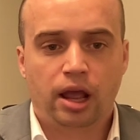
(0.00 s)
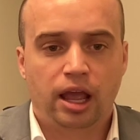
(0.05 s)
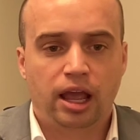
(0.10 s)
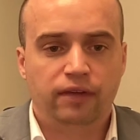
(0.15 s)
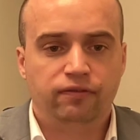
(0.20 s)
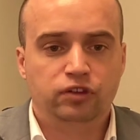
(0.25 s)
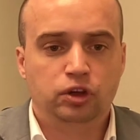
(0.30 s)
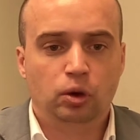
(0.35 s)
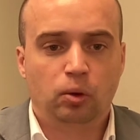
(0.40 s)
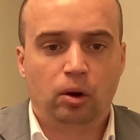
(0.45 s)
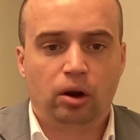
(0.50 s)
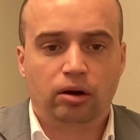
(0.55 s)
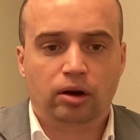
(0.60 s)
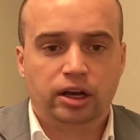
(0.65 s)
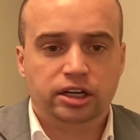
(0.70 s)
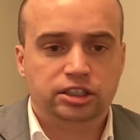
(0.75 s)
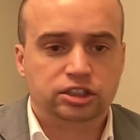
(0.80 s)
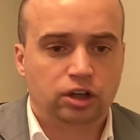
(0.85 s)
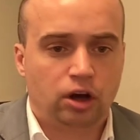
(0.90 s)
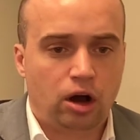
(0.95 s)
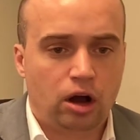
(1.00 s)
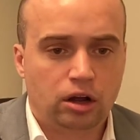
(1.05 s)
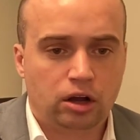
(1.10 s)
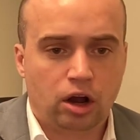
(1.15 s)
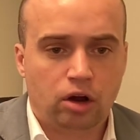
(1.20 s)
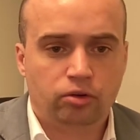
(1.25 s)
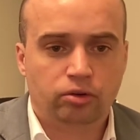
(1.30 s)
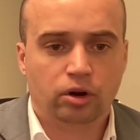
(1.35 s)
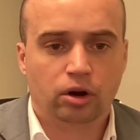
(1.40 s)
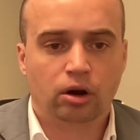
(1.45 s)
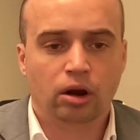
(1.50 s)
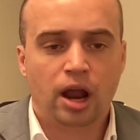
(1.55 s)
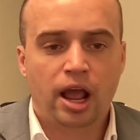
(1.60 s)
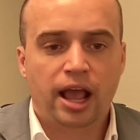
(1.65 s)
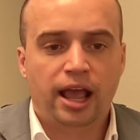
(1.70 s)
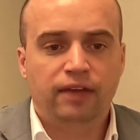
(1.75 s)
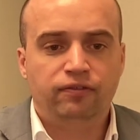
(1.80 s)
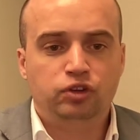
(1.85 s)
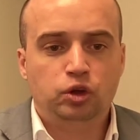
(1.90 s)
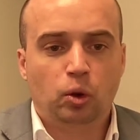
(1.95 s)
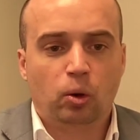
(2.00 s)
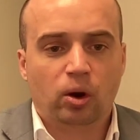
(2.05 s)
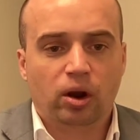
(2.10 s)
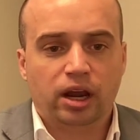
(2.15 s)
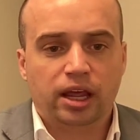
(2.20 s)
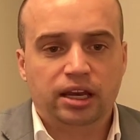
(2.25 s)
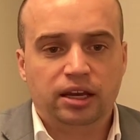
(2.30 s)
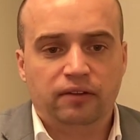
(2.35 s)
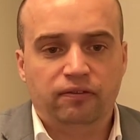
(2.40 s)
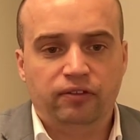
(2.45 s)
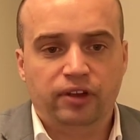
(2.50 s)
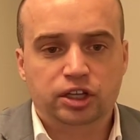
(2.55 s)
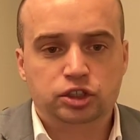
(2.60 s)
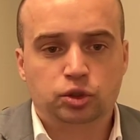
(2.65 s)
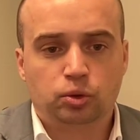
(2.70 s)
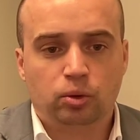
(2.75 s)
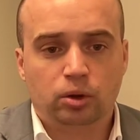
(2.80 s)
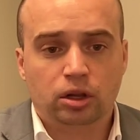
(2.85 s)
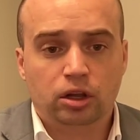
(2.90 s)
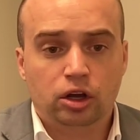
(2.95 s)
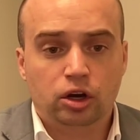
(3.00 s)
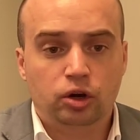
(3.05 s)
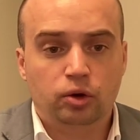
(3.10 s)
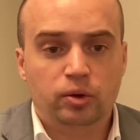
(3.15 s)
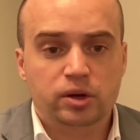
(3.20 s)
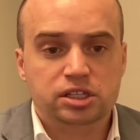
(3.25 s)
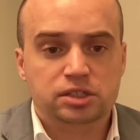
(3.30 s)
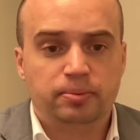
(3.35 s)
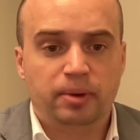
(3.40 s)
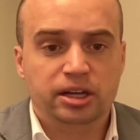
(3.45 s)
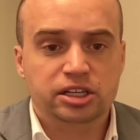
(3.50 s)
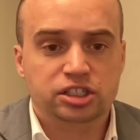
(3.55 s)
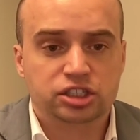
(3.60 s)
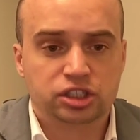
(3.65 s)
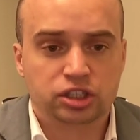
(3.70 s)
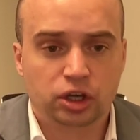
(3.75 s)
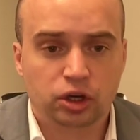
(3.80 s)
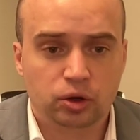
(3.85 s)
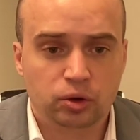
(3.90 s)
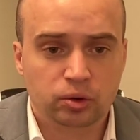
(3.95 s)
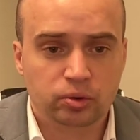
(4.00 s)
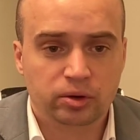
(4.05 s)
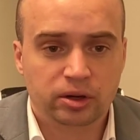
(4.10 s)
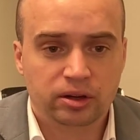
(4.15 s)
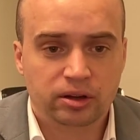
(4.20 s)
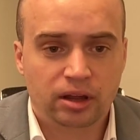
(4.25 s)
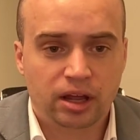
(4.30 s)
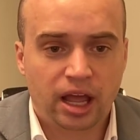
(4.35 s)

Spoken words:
if you are a dog owner, if you are an individual who has been sued